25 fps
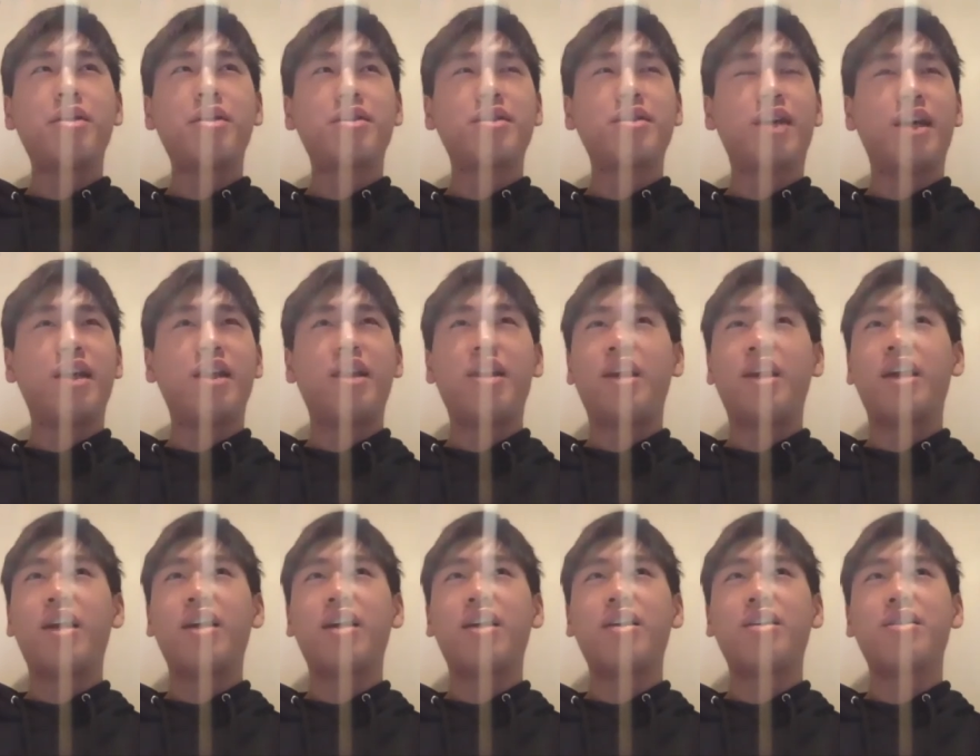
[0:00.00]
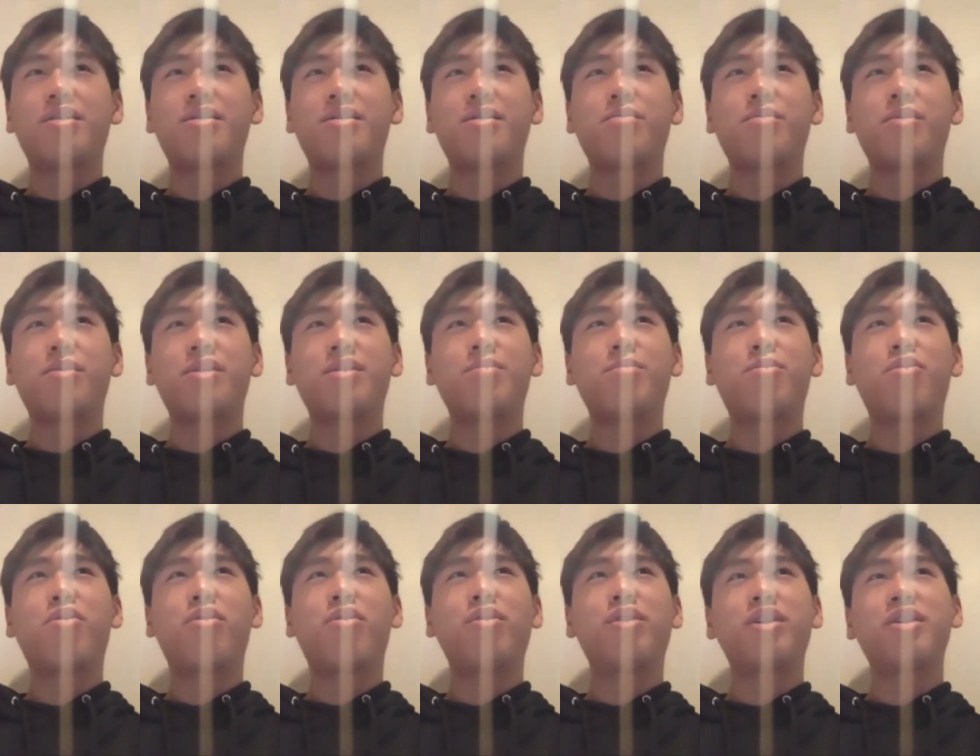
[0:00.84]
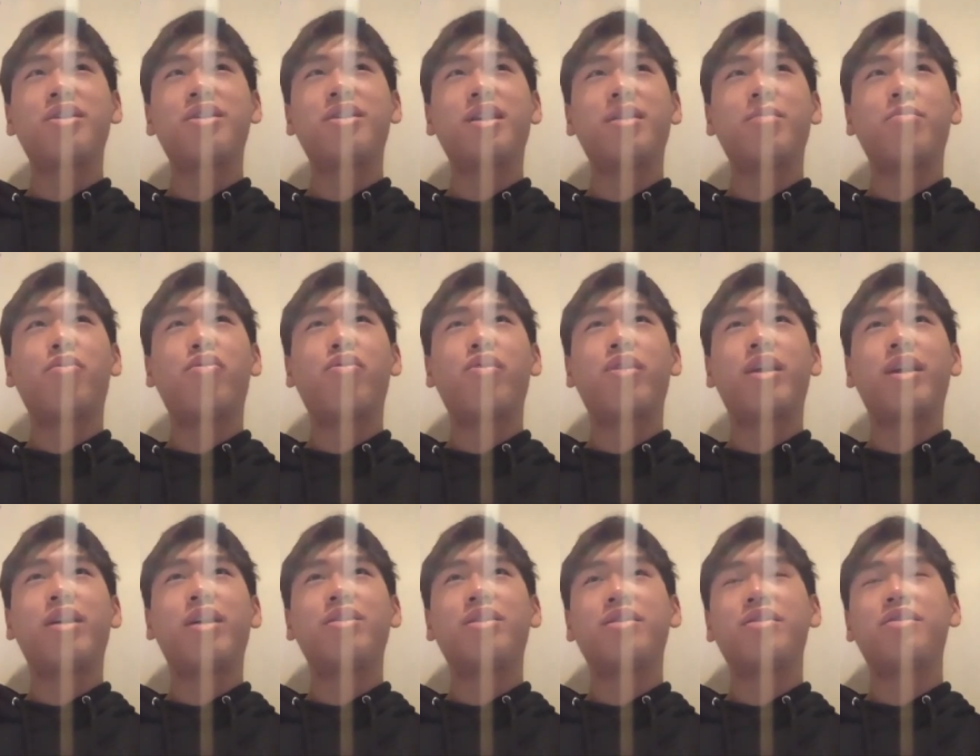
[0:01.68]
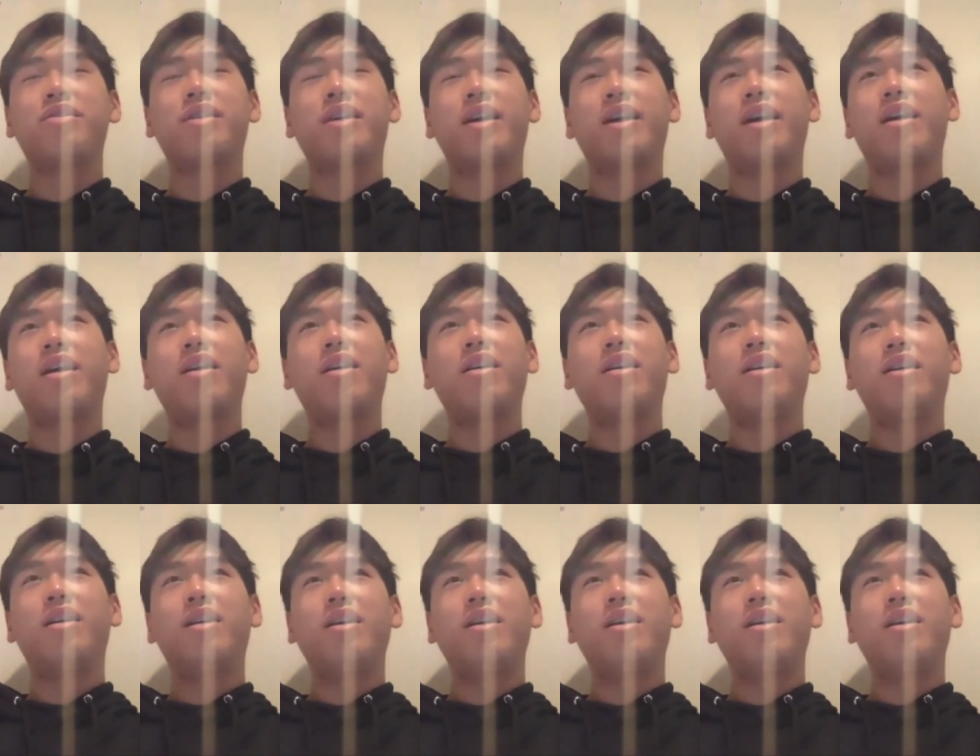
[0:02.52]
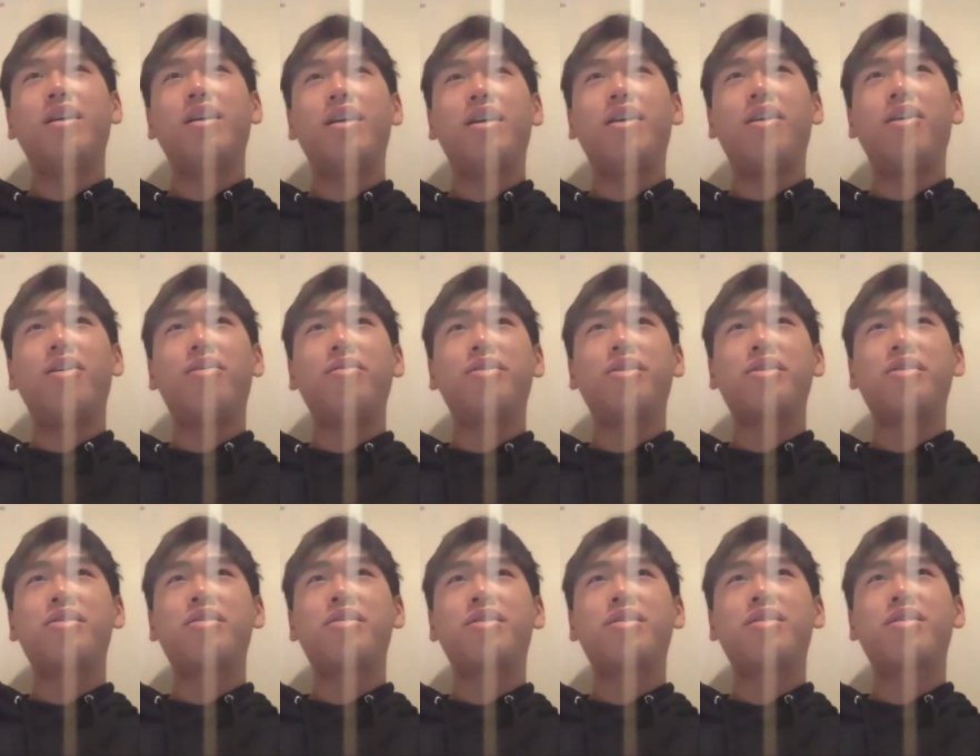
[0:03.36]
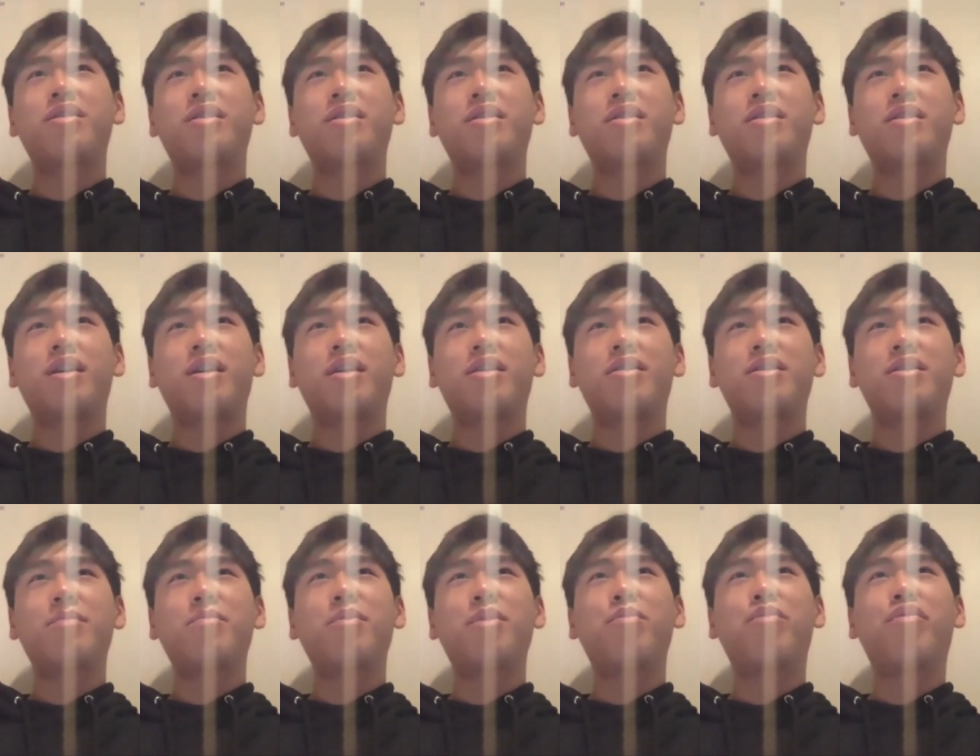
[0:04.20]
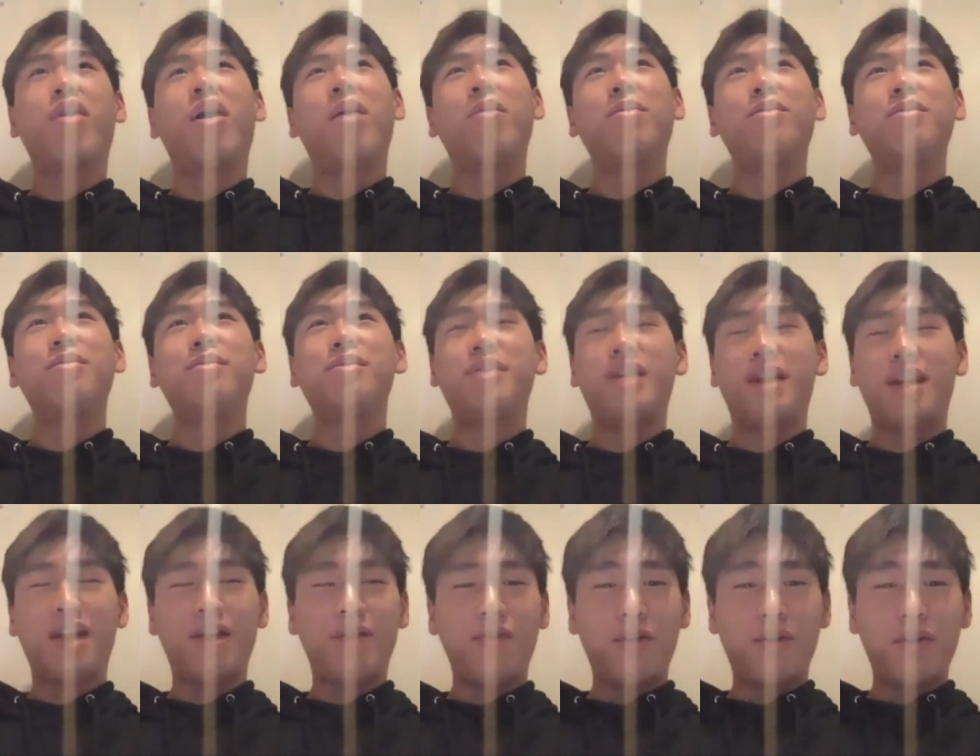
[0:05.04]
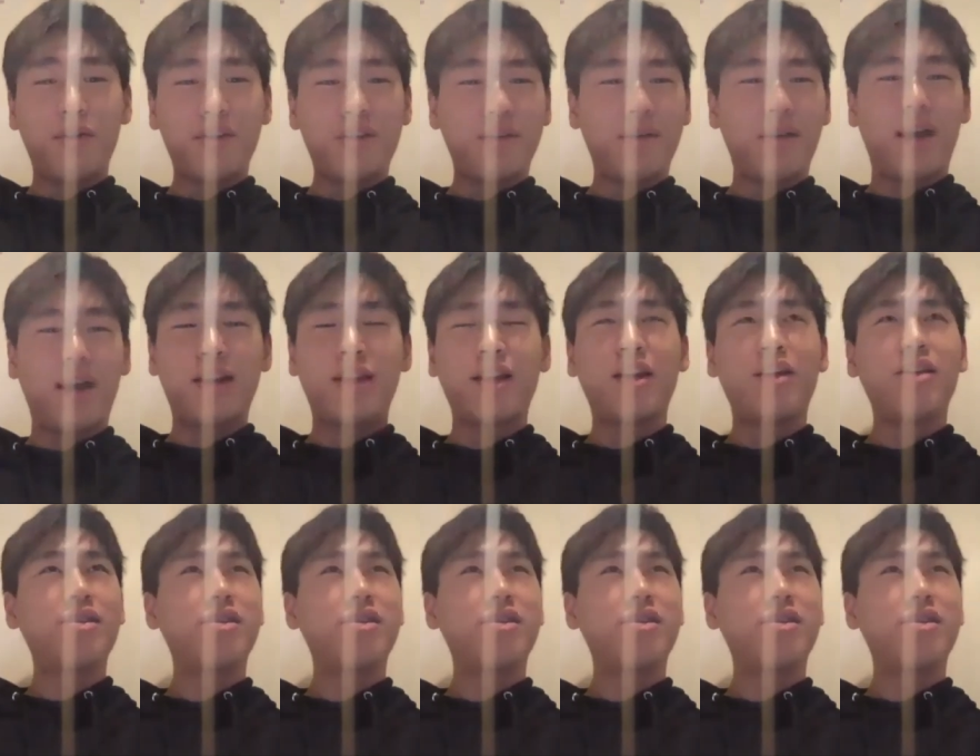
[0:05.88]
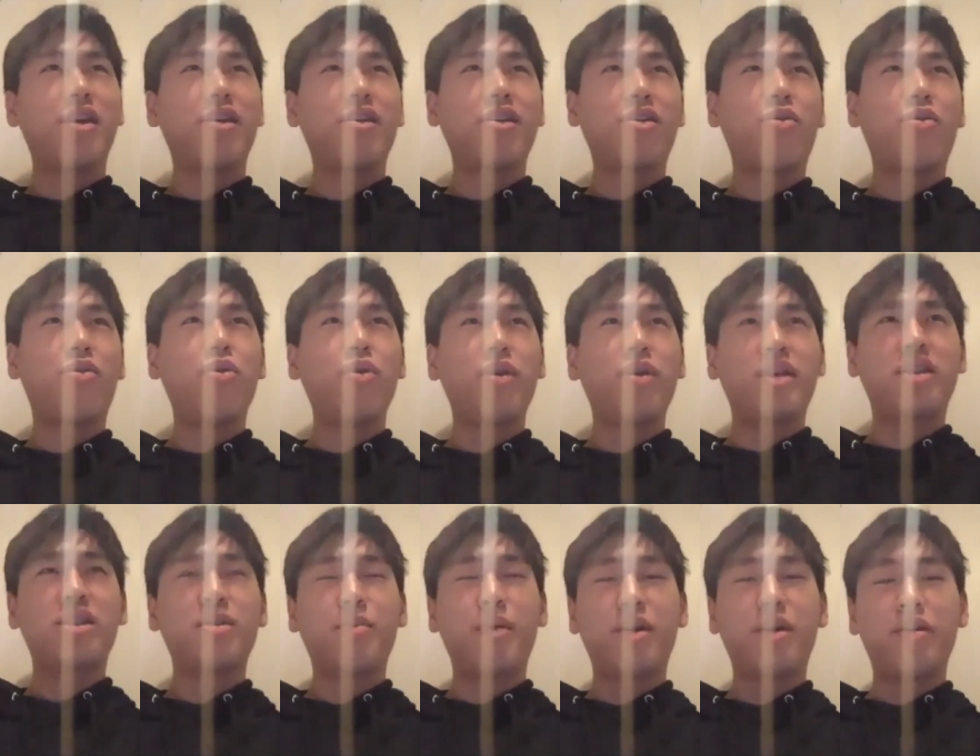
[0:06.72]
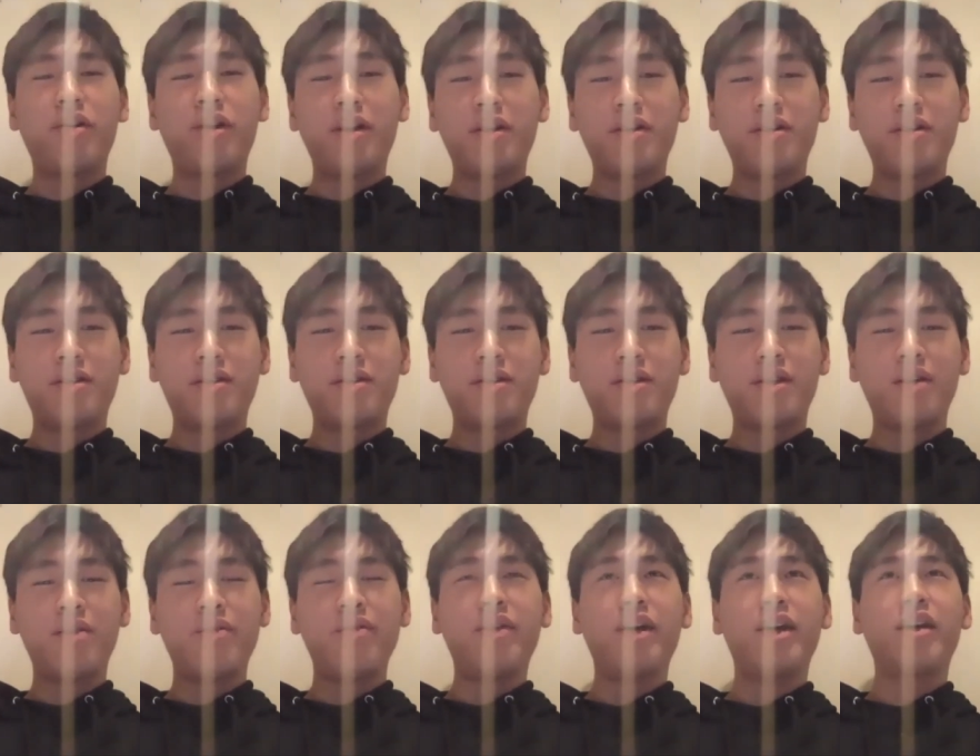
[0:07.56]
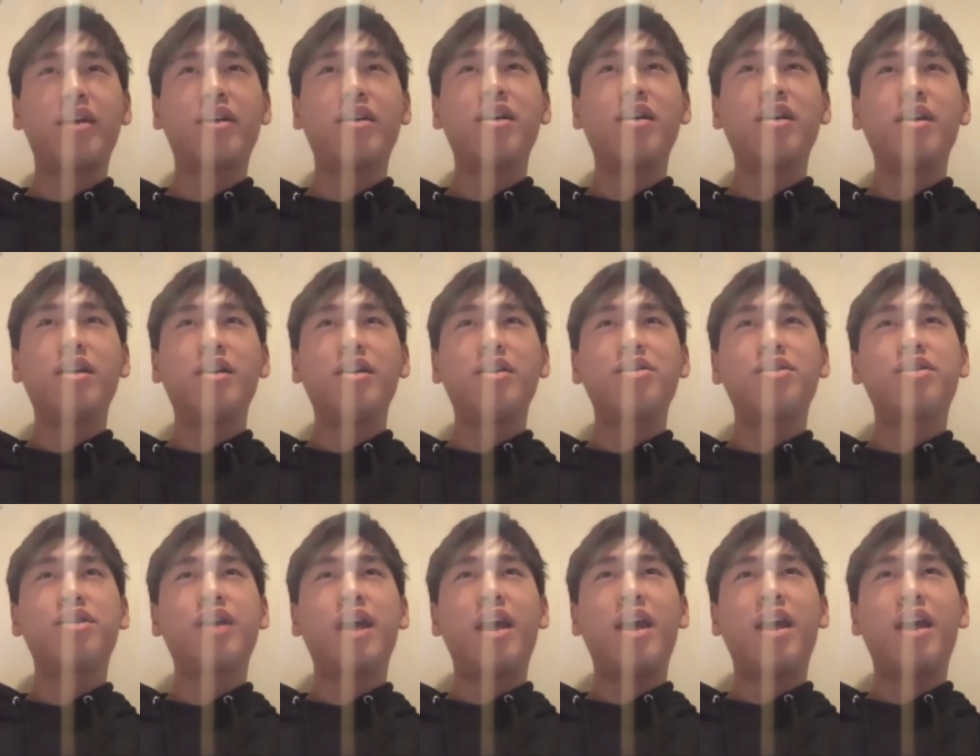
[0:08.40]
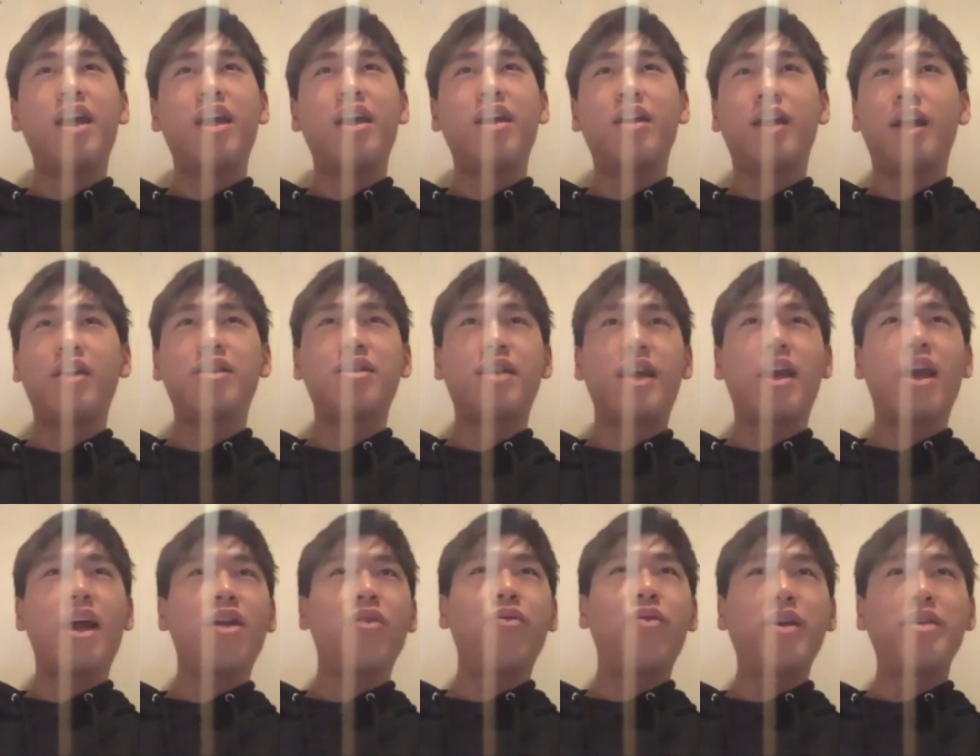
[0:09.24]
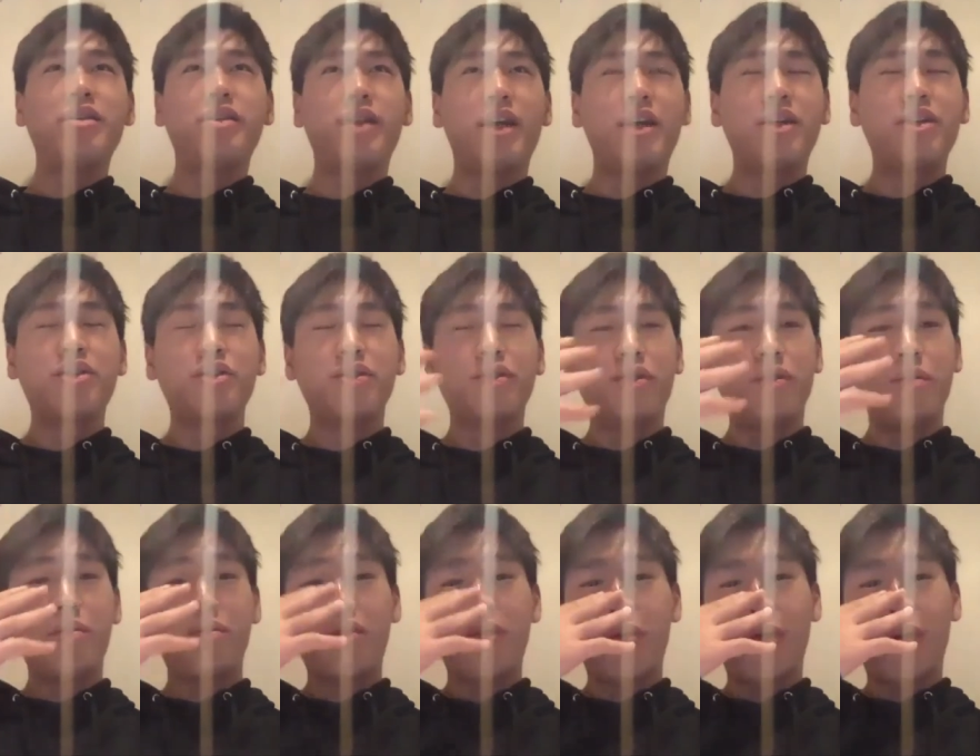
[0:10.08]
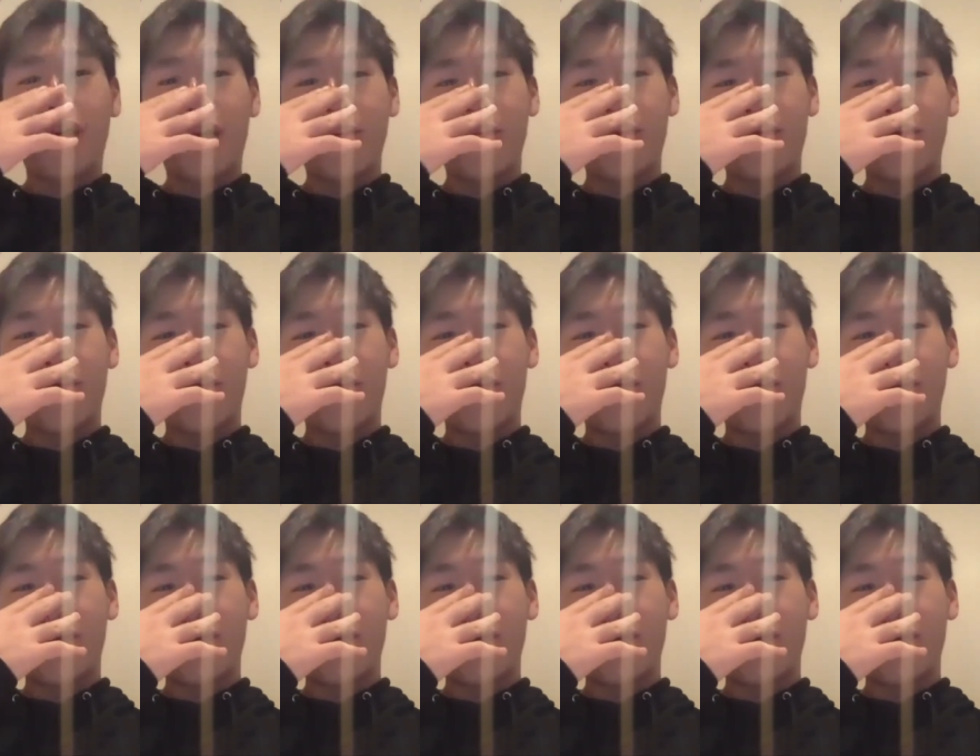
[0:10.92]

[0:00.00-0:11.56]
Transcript: I think is it's more just more than just like, you know, just like simple problems they give you or something. I think it's like the whole experience of like staying like staying at a residential program for,